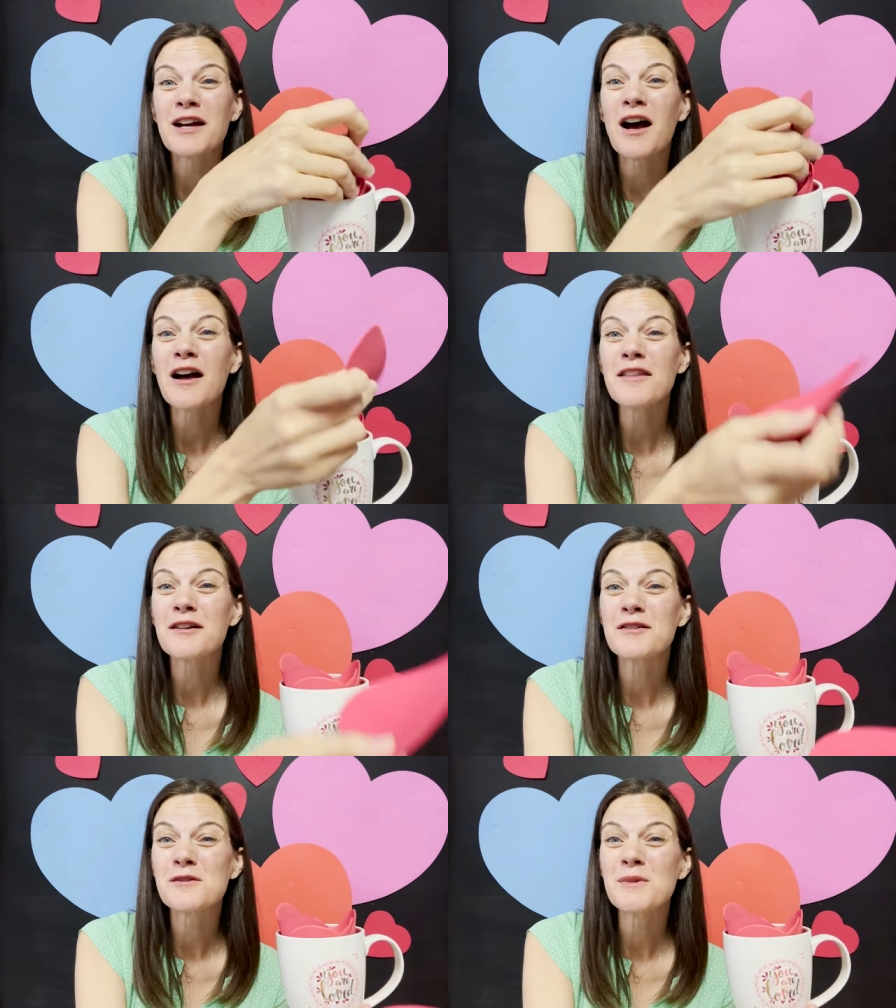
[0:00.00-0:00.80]
to
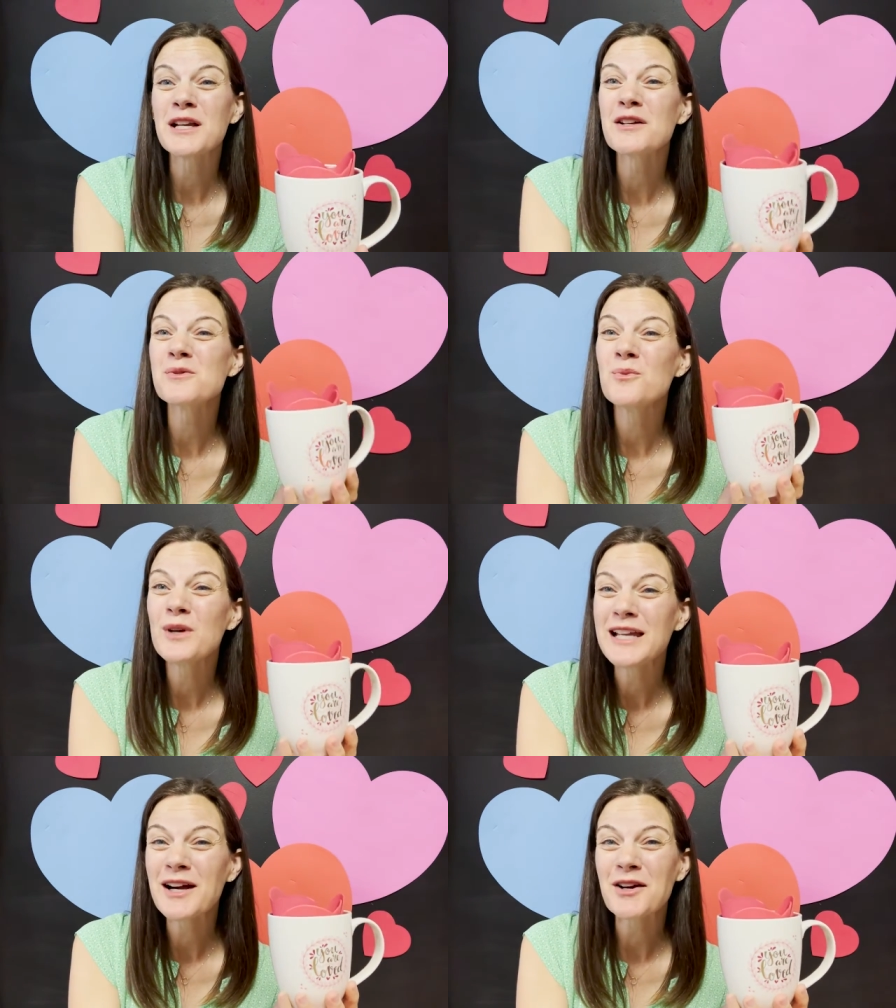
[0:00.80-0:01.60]
others because
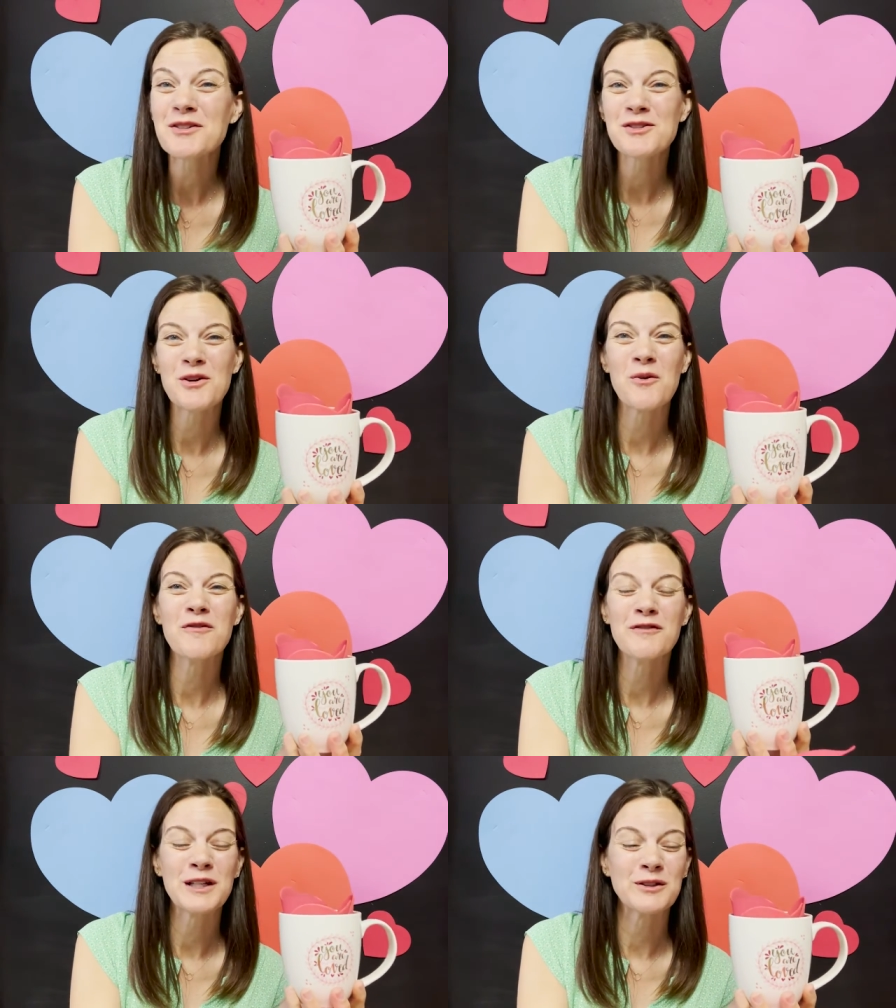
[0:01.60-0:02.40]
we are so
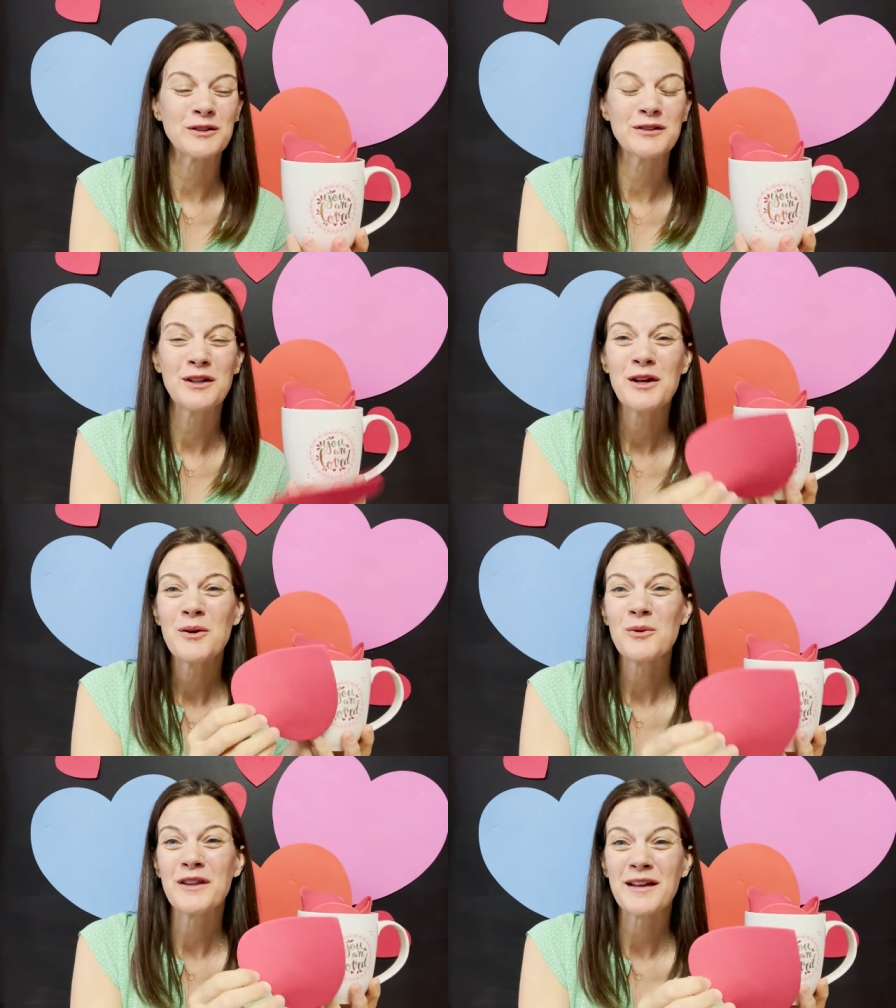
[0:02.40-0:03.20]
filled
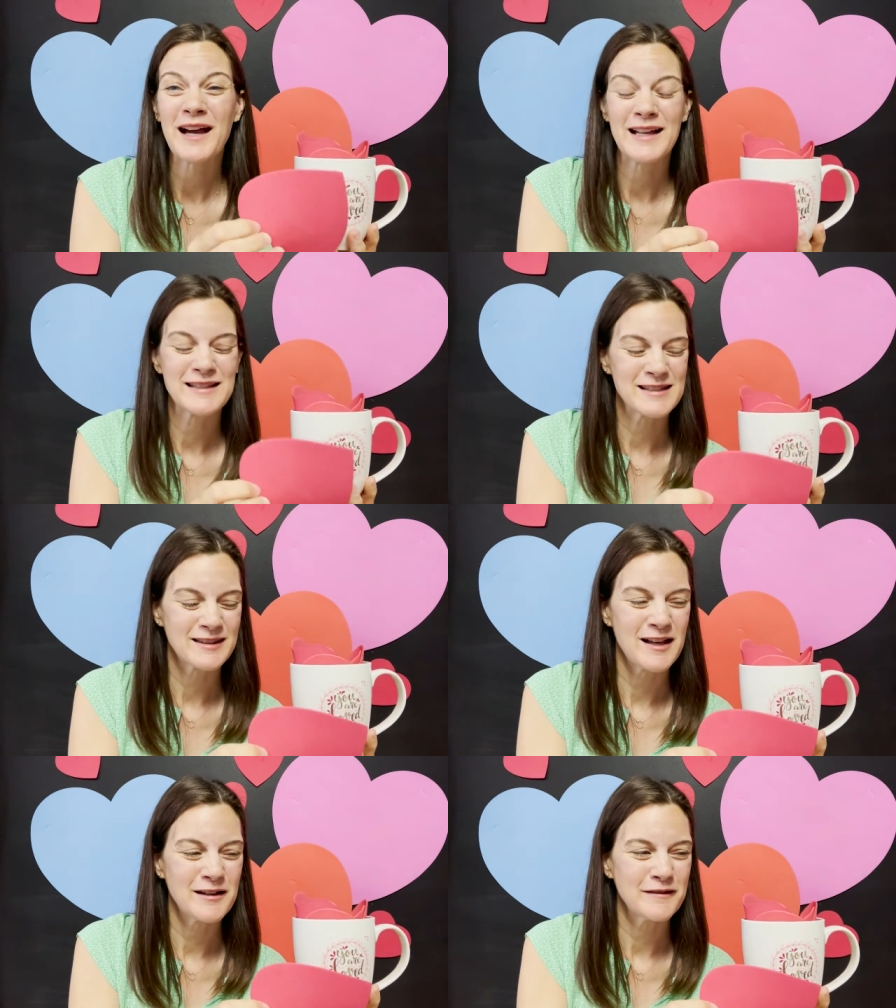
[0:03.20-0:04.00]
with God's
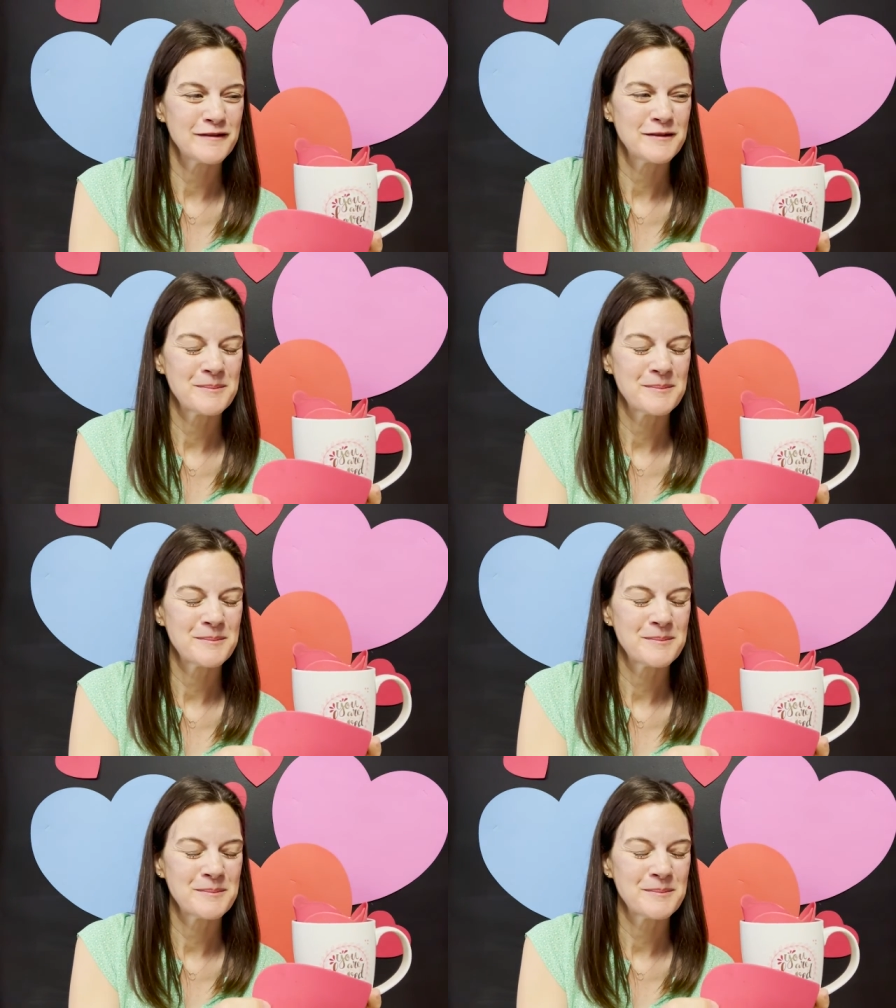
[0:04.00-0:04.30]
love.